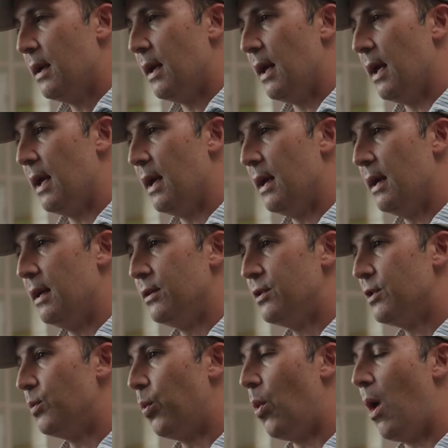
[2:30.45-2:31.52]
and
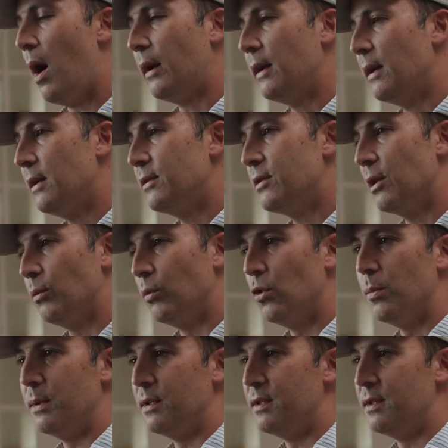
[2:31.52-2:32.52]
just walking into the room and